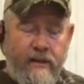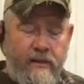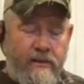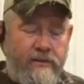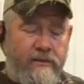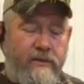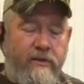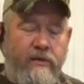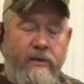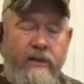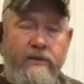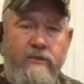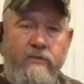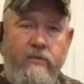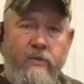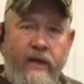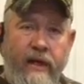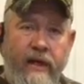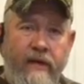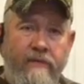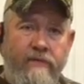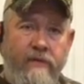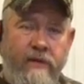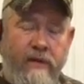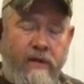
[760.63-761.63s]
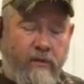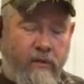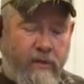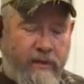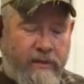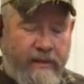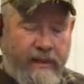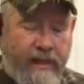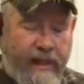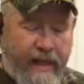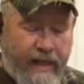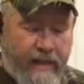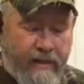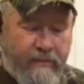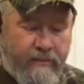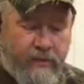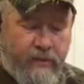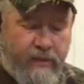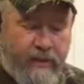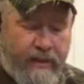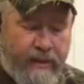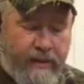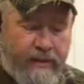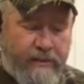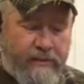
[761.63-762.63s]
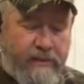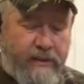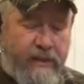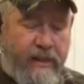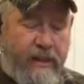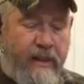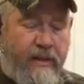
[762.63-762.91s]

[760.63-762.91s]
So that's why you have to know what the animal is.